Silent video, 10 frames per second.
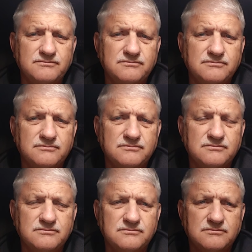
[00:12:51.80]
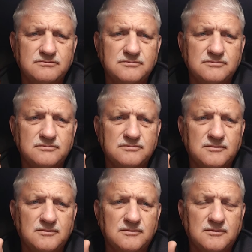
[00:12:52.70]

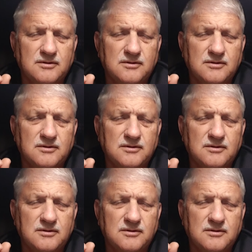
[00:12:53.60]
[no speech]